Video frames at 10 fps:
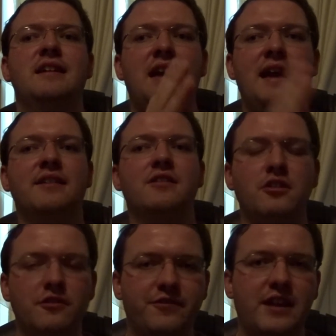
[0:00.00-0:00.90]
and the
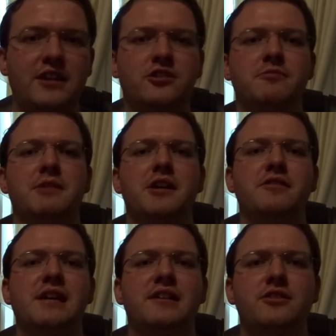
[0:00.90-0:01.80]
notification
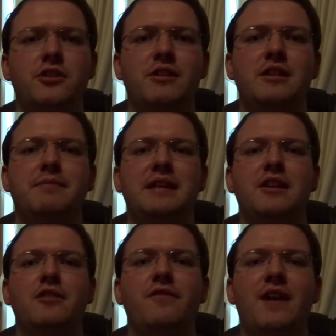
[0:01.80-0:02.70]
bell next to it to be
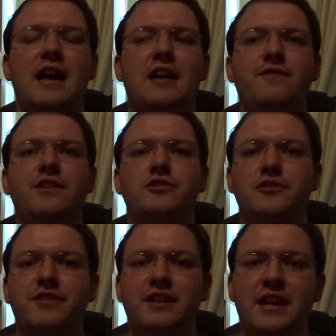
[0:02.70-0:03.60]
notified of
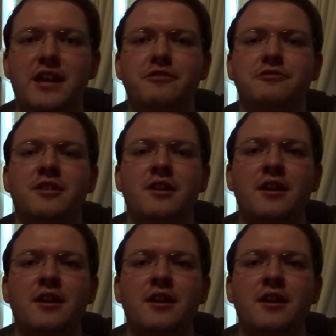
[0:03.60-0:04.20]
future videos.